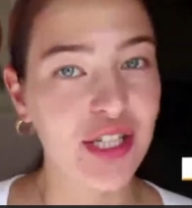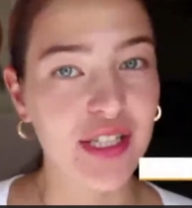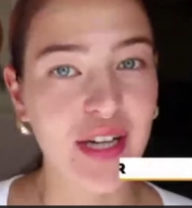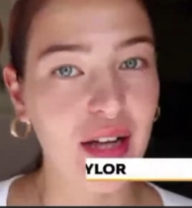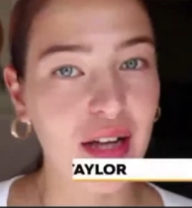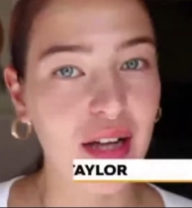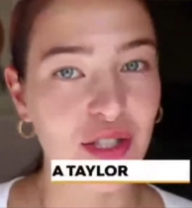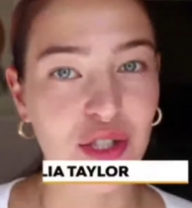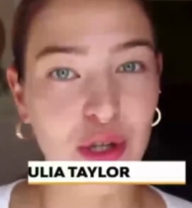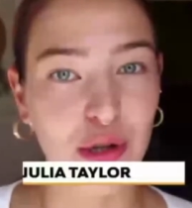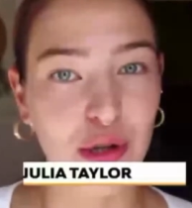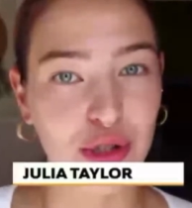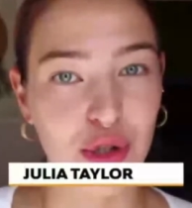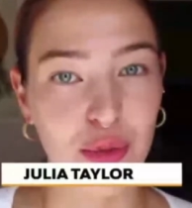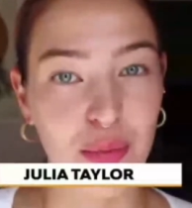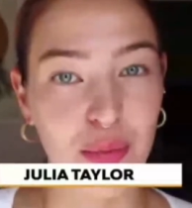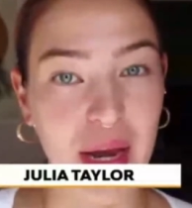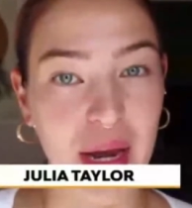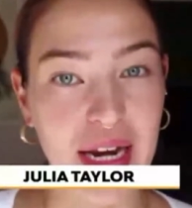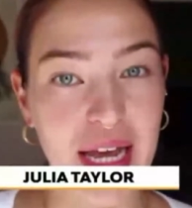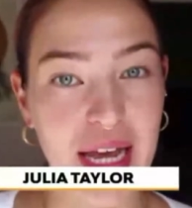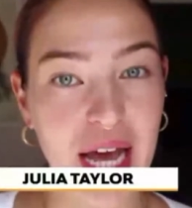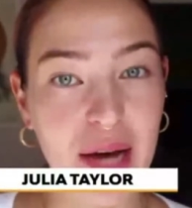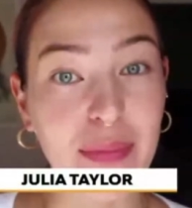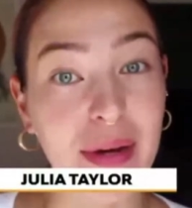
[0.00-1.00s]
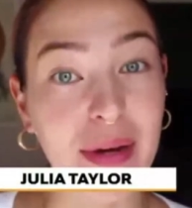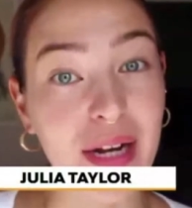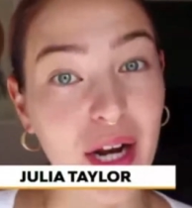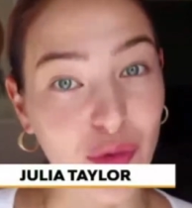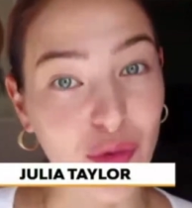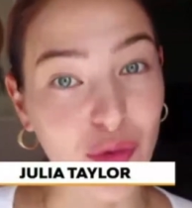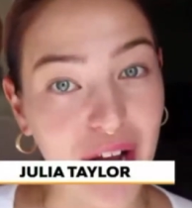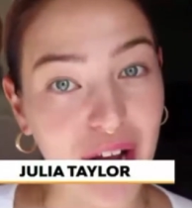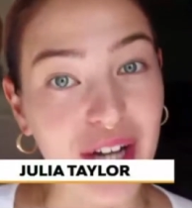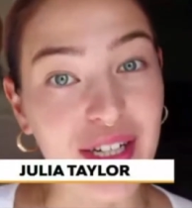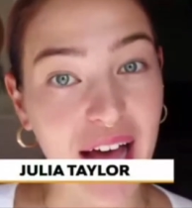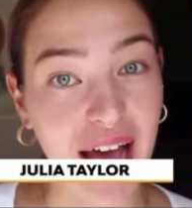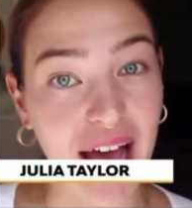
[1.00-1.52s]
social media, but in
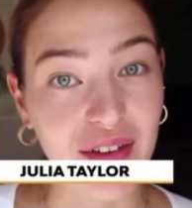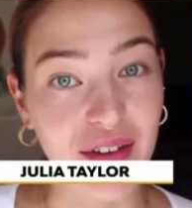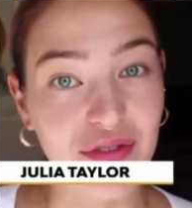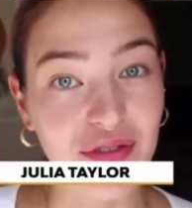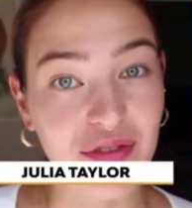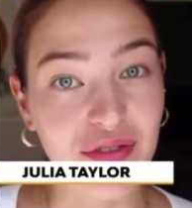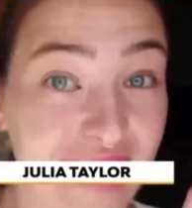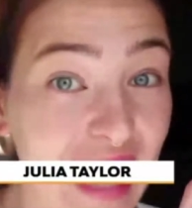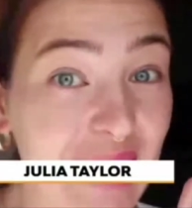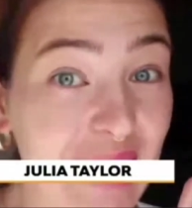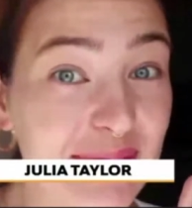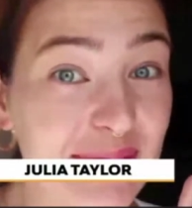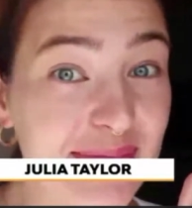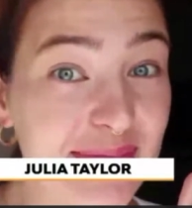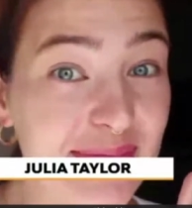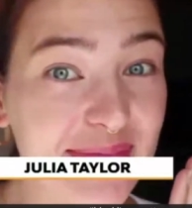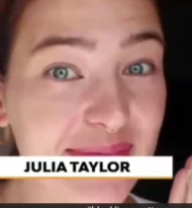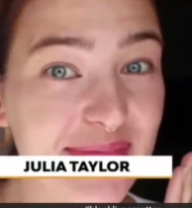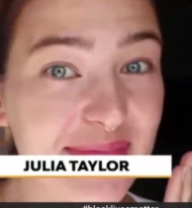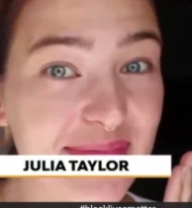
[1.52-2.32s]
real life. Yeah, yeah,